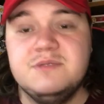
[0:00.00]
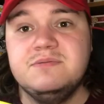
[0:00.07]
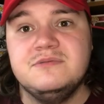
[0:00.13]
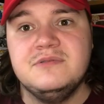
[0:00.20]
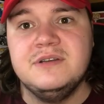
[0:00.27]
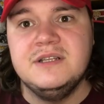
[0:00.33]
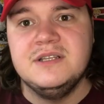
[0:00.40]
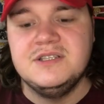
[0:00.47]

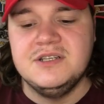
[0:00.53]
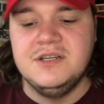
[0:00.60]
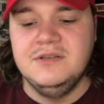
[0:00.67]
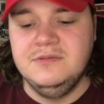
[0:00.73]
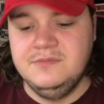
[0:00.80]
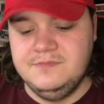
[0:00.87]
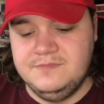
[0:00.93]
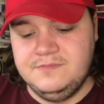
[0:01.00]
between the
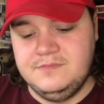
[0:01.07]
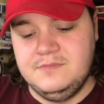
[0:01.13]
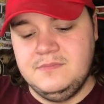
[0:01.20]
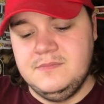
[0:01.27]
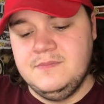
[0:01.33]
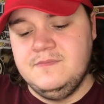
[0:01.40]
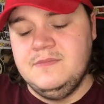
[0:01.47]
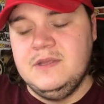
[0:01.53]
two.
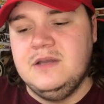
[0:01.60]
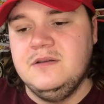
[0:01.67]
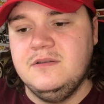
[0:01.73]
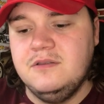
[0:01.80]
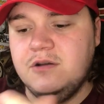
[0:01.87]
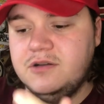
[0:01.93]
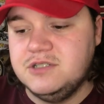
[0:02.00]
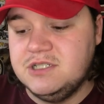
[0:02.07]

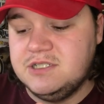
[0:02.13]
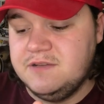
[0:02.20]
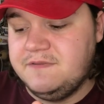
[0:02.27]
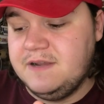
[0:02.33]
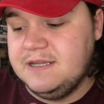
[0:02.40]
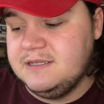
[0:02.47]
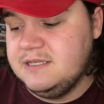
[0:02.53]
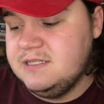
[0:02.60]
Not just the
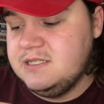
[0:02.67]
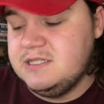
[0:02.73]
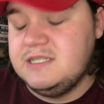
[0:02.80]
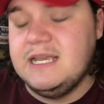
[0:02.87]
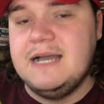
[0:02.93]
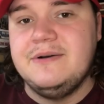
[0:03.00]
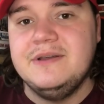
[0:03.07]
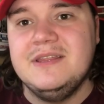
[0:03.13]
fact these are
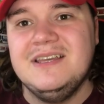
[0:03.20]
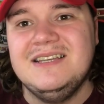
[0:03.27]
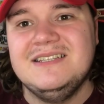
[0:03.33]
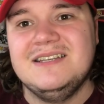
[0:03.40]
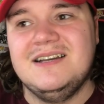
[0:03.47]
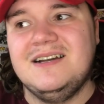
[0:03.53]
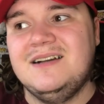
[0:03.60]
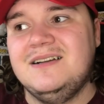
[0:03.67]
sour.
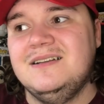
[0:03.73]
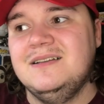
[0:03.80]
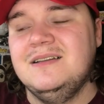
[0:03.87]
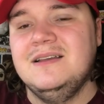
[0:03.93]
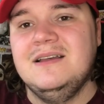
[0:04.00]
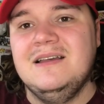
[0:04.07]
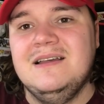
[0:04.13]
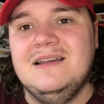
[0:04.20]
These are
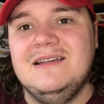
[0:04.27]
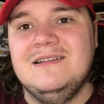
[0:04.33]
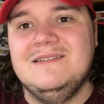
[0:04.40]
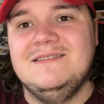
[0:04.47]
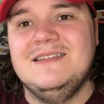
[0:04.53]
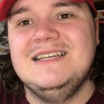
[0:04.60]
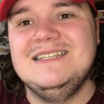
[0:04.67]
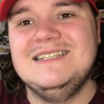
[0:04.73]

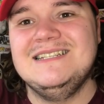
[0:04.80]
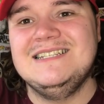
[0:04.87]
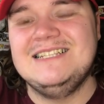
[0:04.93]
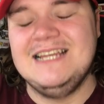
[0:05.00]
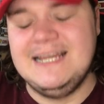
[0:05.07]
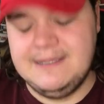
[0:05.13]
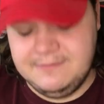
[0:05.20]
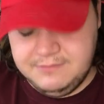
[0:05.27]
the
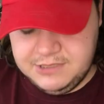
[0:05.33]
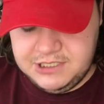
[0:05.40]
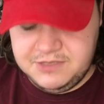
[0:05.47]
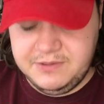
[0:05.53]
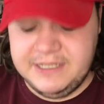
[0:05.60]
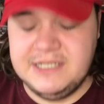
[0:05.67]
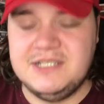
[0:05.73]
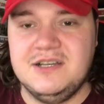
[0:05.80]
same
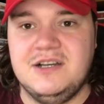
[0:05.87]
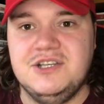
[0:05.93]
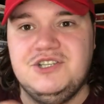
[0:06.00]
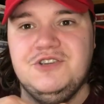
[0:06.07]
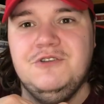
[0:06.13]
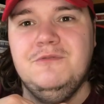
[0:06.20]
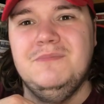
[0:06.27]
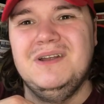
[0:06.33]
sweets, I
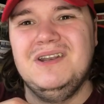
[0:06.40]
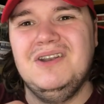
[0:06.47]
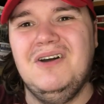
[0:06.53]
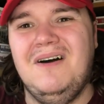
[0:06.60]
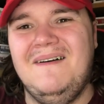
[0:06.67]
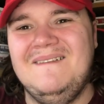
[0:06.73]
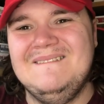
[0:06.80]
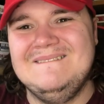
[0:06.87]
assume, but
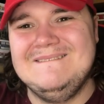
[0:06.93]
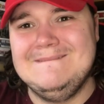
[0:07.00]
not